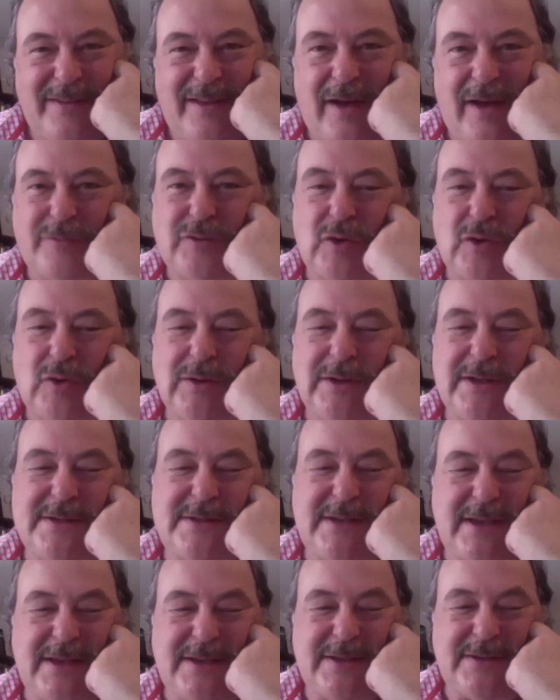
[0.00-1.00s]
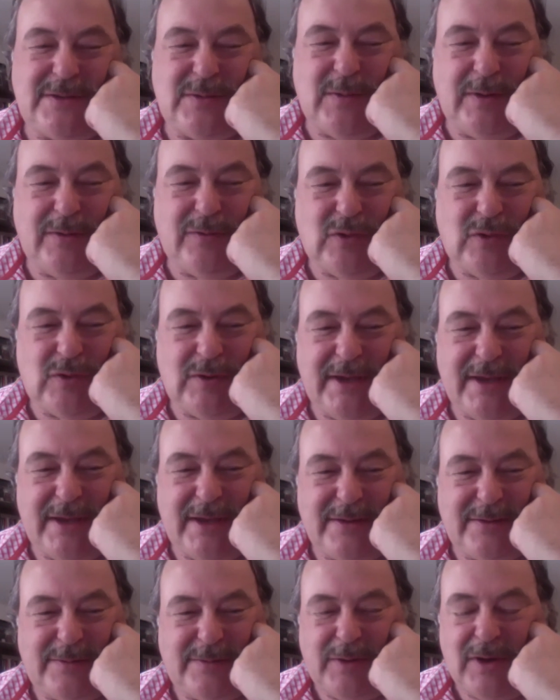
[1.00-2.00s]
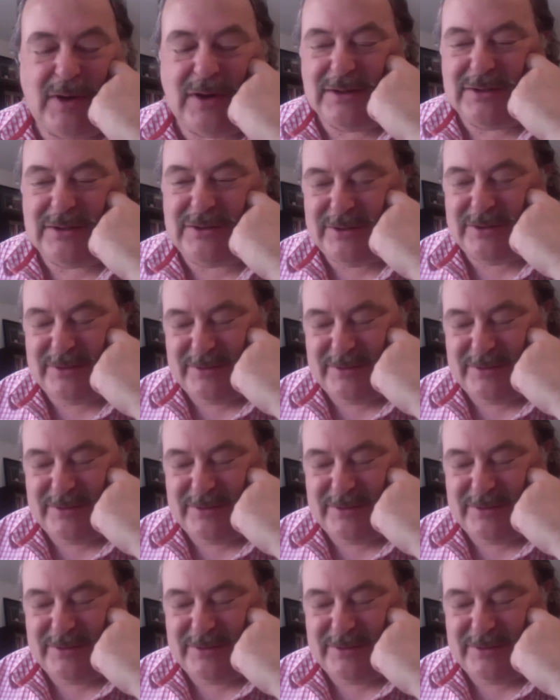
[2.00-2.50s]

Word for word: After all these years, 24 years, gosh.